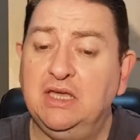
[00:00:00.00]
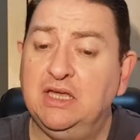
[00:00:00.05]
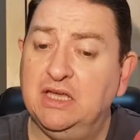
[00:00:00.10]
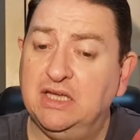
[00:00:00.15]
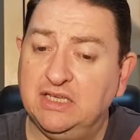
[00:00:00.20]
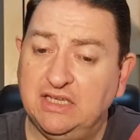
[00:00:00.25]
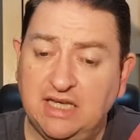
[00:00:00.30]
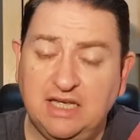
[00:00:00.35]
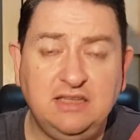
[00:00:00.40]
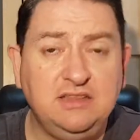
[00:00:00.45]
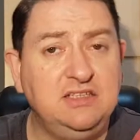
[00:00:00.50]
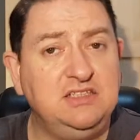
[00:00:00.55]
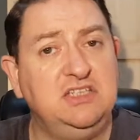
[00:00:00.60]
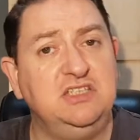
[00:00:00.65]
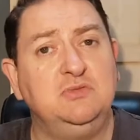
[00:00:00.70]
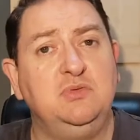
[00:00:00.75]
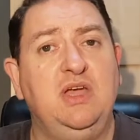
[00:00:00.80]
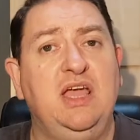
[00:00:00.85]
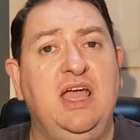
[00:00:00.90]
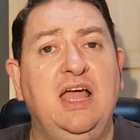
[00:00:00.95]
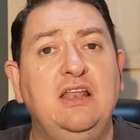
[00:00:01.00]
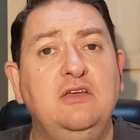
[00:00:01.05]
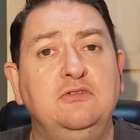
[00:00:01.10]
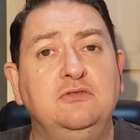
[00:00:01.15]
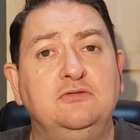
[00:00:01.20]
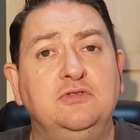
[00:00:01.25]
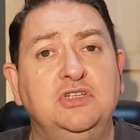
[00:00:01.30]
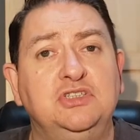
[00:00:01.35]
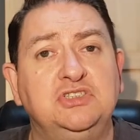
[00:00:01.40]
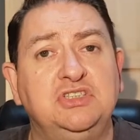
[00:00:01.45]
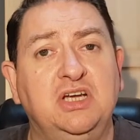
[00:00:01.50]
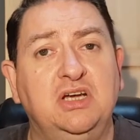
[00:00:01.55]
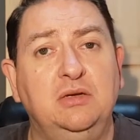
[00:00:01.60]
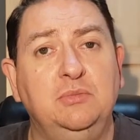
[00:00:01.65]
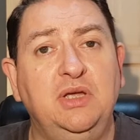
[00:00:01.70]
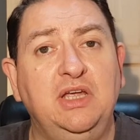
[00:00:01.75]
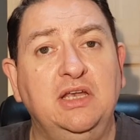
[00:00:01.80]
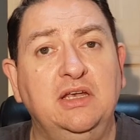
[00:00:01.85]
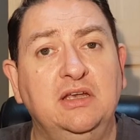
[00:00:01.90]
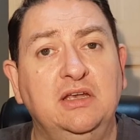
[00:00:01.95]
Again, this is where HelloFresh come
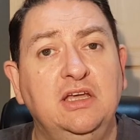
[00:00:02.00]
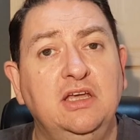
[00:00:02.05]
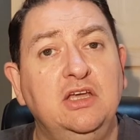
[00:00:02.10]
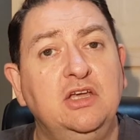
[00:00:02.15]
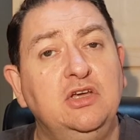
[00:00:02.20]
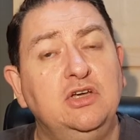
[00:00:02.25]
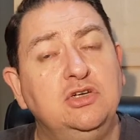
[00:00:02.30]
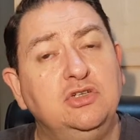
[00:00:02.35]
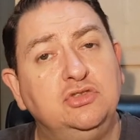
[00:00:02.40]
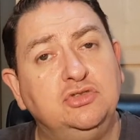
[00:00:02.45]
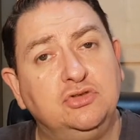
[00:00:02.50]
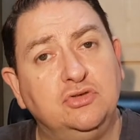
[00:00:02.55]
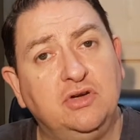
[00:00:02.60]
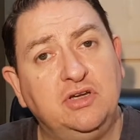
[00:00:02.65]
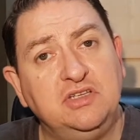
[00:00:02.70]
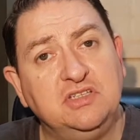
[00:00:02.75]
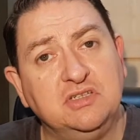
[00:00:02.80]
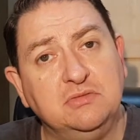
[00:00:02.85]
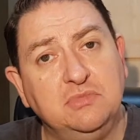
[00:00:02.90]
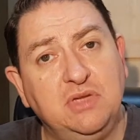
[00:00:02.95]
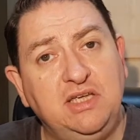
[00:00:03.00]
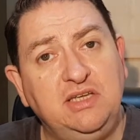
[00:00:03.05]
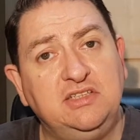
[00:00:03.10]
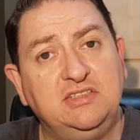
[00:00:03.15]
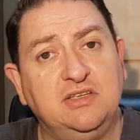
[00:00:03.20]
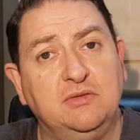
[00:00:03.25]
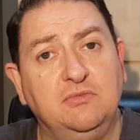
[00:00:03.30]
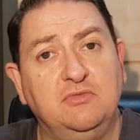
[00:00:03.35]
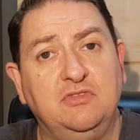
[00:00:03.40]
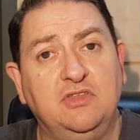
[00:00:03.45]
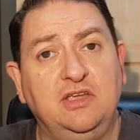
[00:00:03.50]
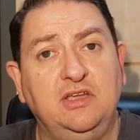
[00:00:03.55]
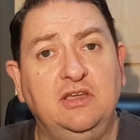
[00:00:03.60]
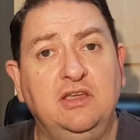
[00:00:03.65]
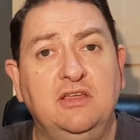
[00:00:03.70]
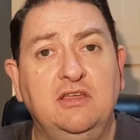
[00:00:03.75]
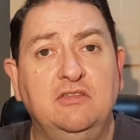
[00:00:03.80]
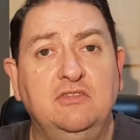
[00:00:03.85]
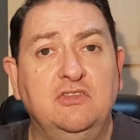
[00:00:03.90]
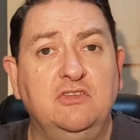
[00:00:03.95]
in, trying to make something
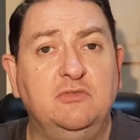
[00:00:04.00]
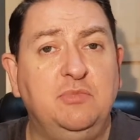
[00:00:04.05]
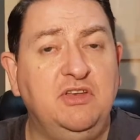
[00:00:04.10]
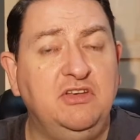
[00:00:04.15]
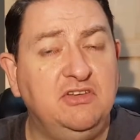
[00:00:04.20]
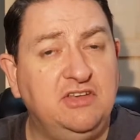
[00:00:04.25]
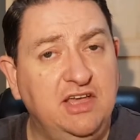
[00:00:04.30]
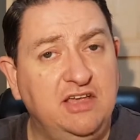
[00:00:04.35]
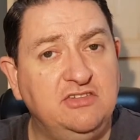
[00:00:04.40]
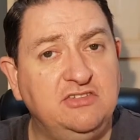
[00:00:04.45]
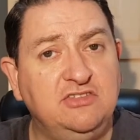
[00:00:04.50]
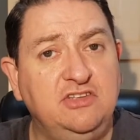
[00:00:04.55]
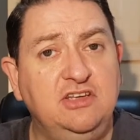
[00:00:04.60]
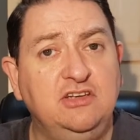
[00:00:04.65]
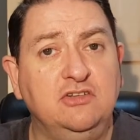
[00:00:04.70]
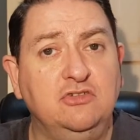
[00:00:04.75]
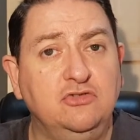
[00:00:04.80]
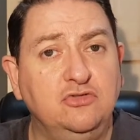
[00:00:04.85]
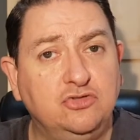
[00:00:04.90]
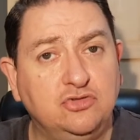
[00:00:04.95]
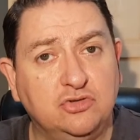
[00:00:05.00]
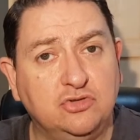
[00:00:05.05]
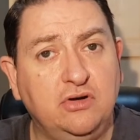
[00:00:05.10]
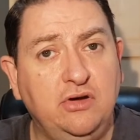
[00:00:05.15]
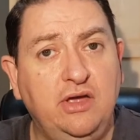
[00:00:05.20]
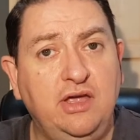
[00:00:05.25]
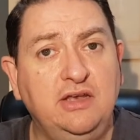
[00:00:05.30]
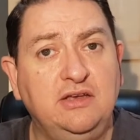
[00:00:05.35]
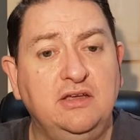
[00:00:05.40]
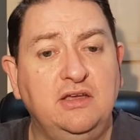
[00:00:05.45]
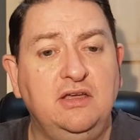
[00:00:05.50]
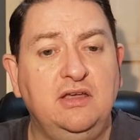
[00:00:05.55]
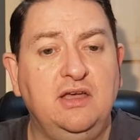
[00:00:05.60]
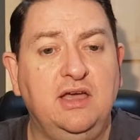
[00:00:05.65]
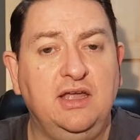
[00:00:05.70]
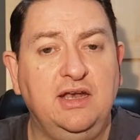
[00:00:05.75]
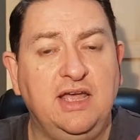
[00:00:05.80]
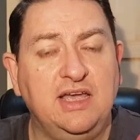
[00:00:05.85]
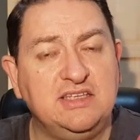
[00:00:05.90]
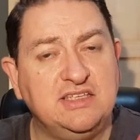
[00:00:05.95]
that's been tested and tried
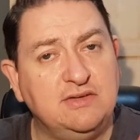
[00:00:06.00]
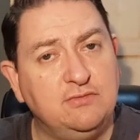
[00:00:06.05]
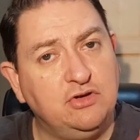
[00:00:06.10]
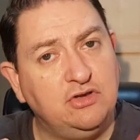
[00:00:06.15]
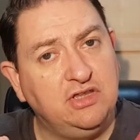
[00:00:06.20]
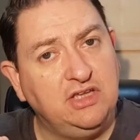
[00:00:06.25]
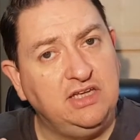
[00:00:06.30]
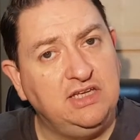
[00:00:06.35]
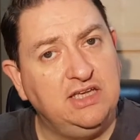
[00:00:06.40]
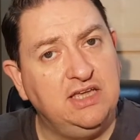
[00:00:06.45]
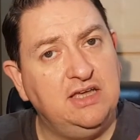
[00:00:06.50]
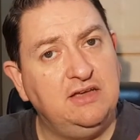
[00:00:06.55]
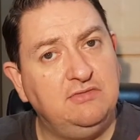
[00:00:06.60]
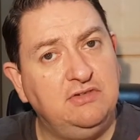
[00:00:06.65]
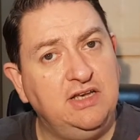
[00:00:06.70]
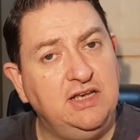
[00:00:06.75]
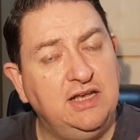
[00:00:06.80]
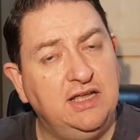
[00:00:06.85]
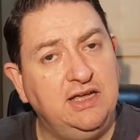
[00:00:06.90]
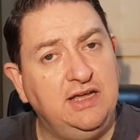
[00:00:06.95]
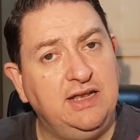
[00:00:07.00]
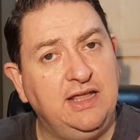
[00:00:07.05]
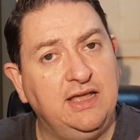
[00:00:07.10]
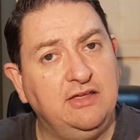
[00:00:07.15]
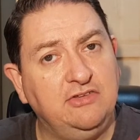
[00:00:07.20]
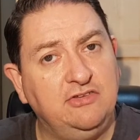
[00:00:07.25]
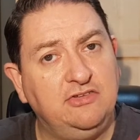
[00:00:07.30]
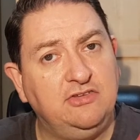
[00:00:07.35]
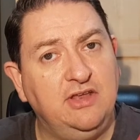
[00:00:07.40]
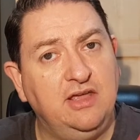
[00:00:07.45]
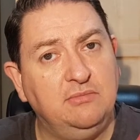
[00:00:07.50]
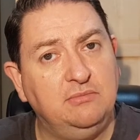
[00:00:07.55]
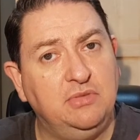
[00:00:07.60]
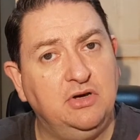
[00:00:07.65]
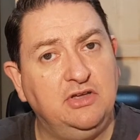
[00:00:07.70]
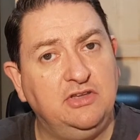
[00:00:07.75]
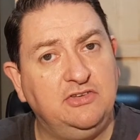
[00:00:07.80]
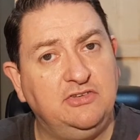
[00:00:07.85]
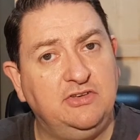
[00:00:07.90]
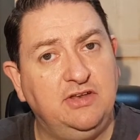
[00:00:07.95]
and has everything carefully laid out step
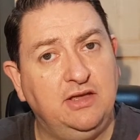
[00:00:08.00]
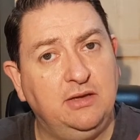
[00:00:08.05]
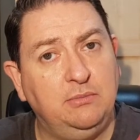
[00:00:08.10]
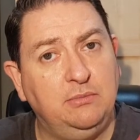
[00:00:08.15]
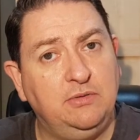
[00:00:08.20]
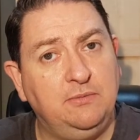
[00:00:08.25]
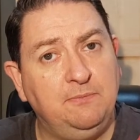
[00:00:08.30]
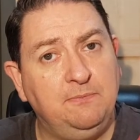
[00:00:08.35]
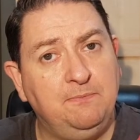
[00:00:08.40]
by step.